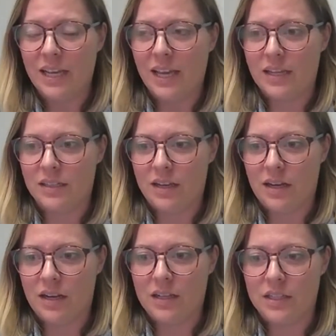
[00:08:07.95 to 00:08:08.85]
and
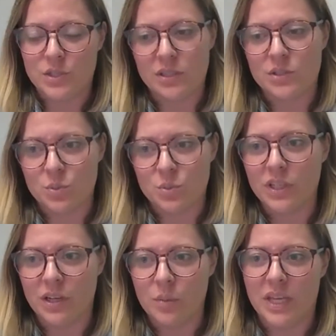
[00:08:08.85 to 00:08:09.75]
it's
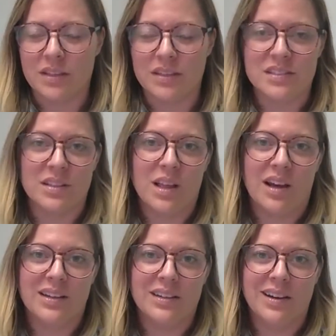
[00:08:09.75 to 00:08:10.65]
really going to make things a
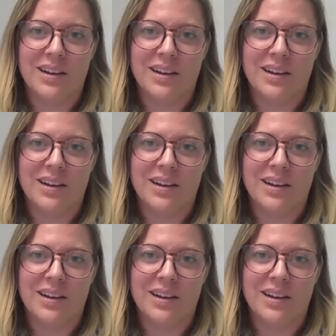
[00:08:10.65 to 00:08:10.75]
lot